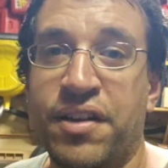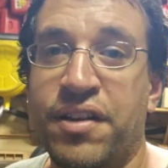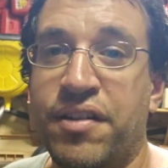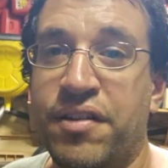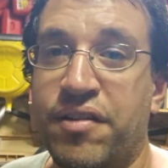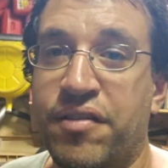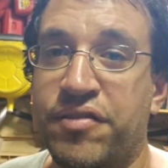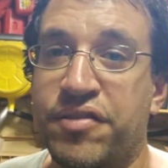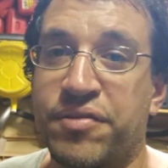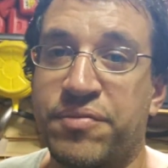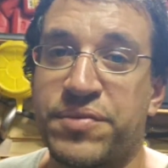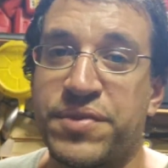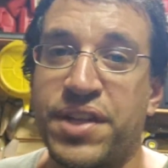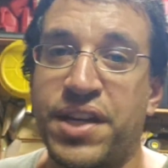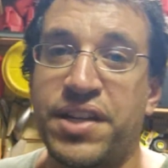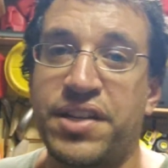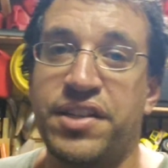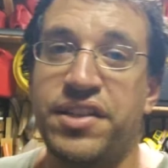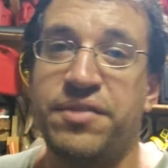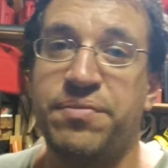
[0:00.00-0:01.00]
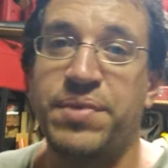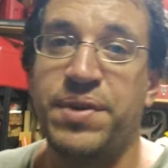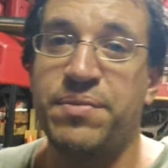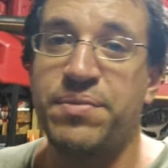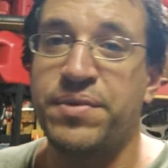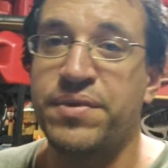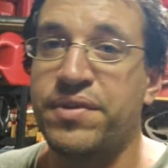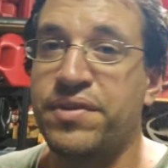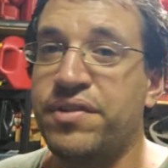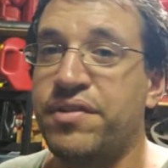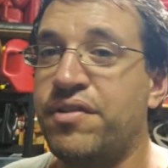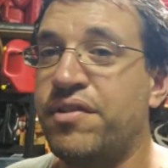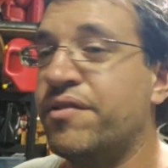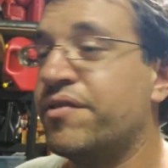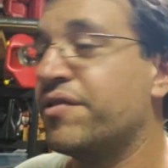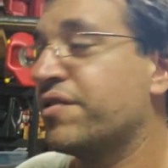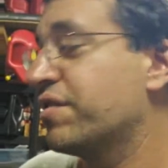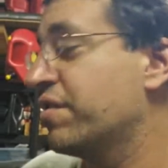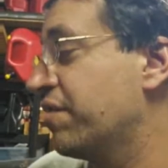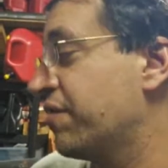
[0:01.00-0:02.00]
Or some Chinese people
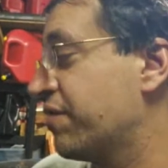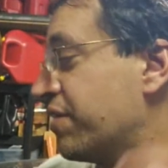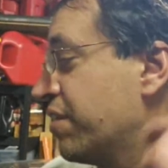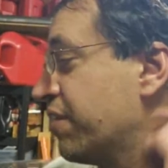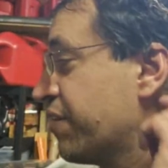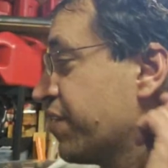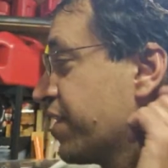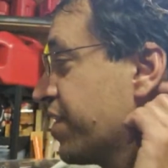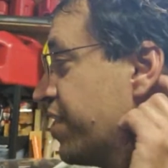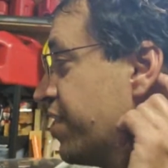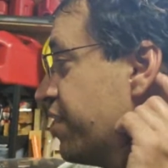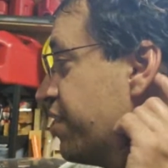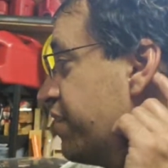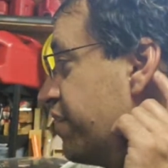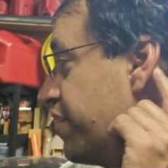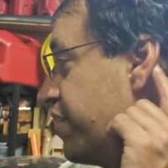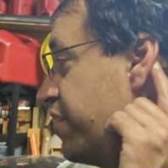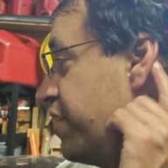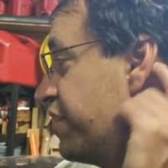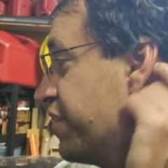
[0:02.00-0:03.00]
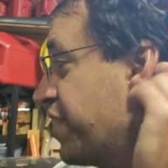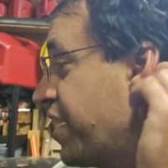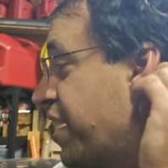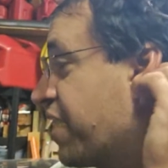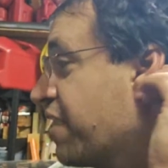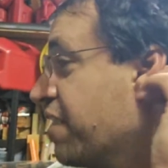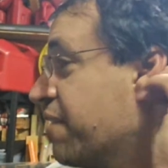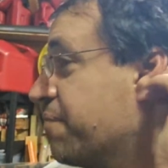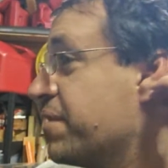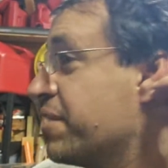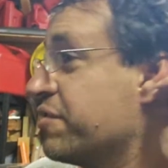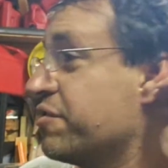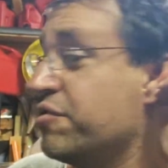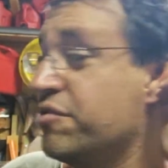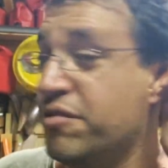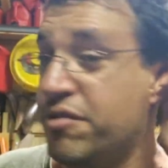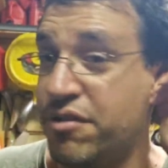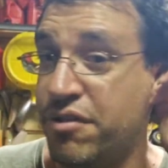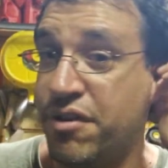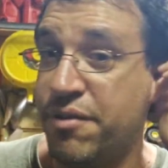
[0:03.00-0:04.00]
over and over and over again. They just gang up on you.
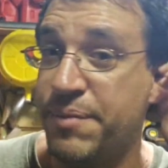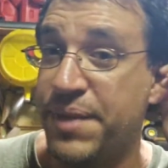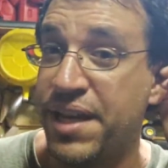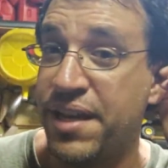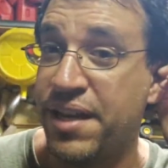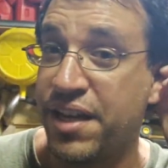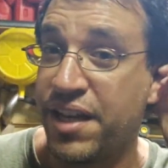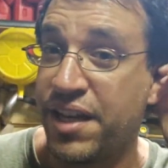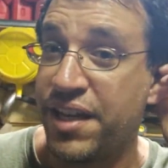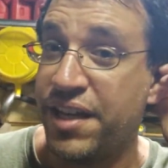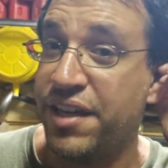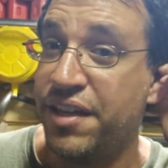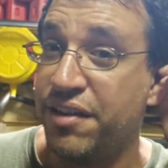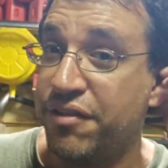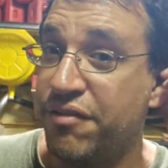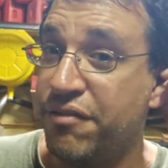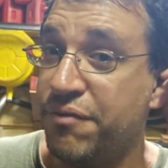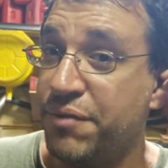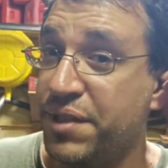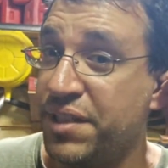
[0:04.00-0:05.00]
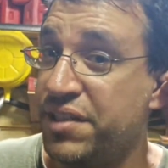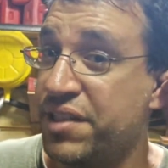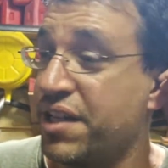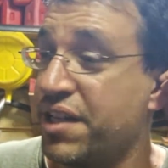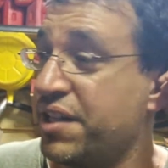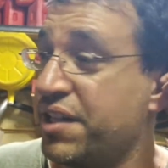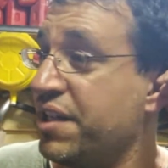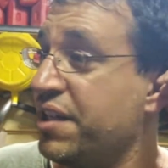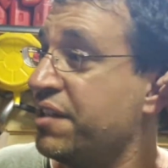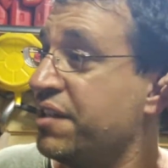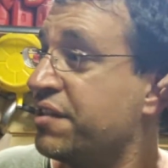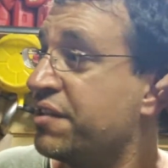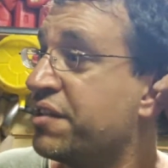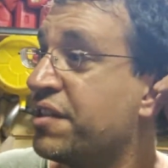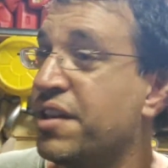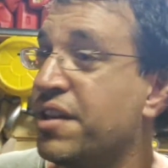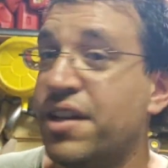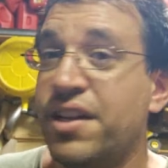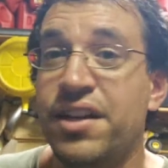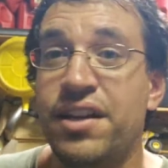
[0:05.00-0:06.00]
Oh, American. Oh, we Chinese.
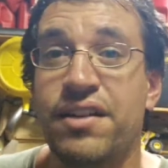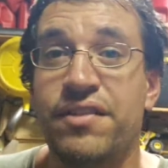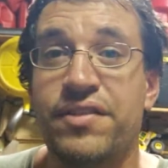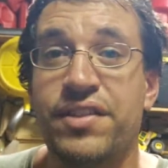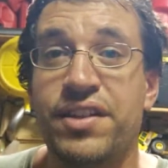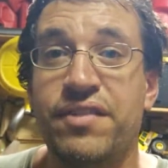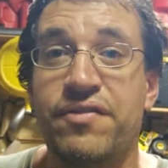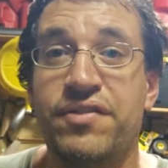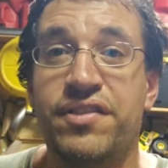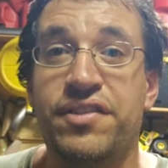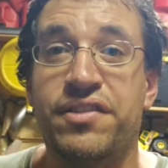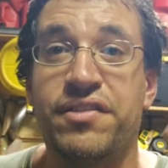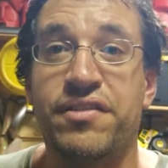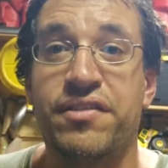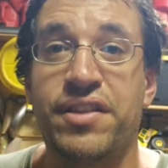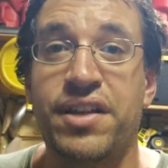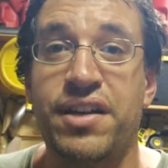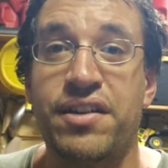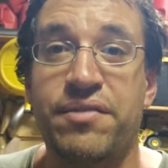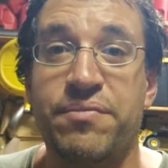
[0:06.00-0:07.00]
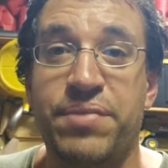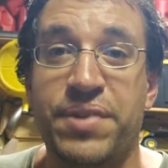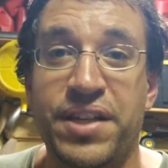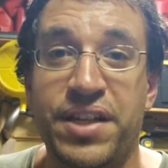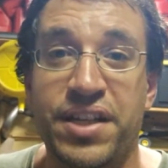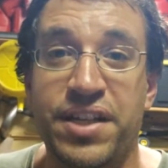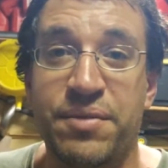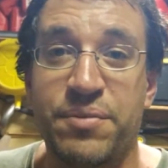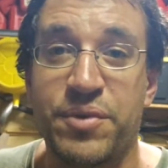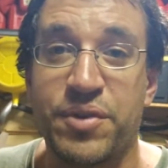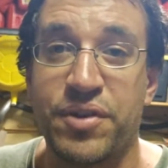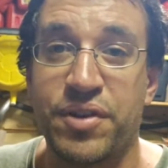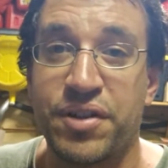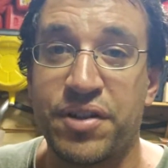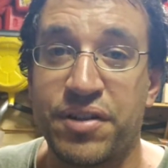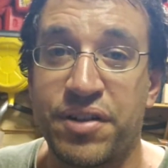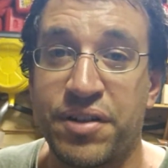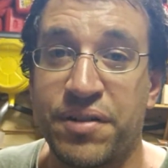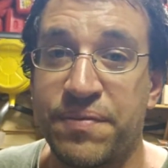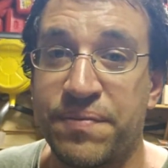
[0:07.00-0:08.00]
If they even still allowed to play anymore, I
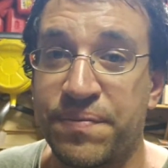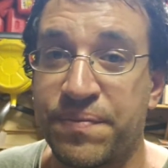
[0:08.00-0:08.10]
don't know.